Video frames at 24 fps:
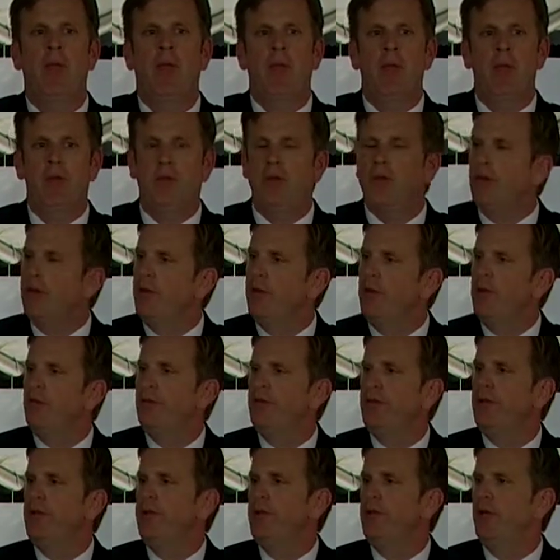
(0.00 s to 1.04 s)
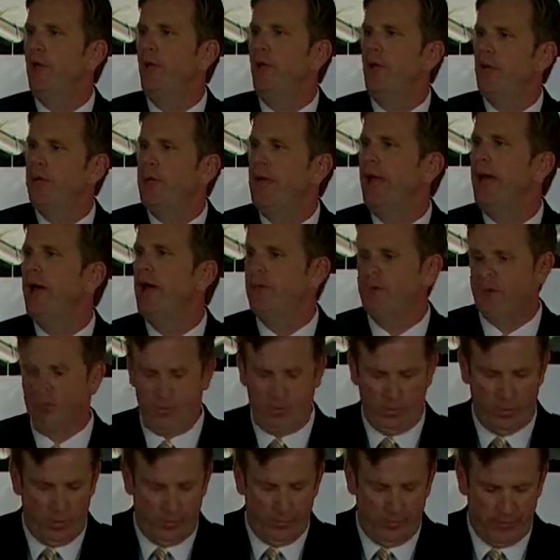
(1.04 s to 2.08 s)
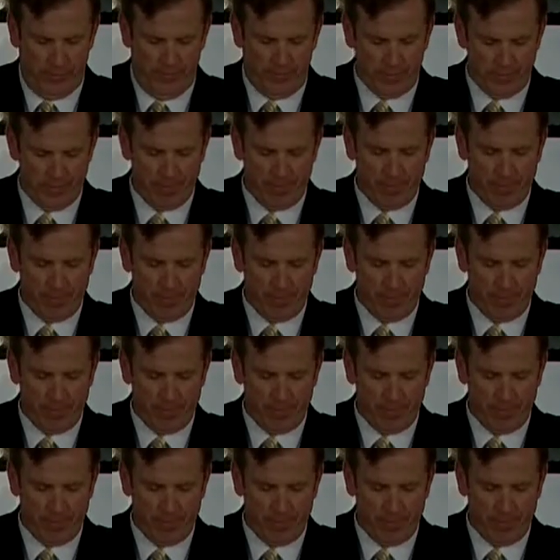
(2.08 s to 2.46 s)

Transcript: and a new CTO could be housed here in Louisville.